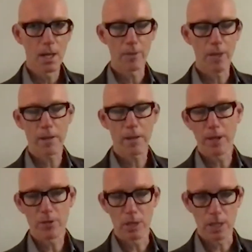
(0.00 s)
And that
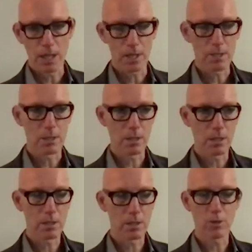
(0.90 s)
eventually led to
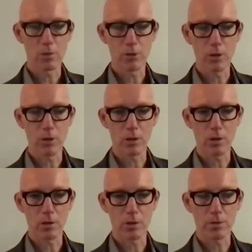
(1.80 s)
the additional
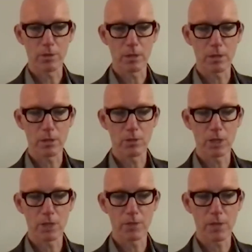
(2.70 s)
protocols of the
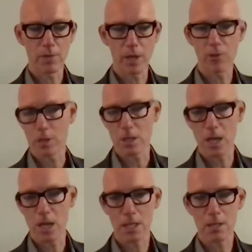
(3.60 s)
Geneva Convention in
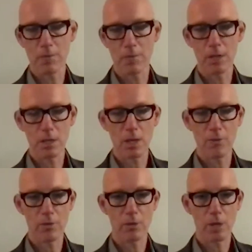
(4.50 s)

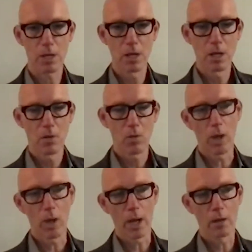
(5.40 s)
1977,
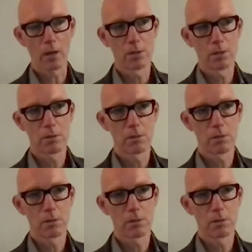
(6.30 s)
where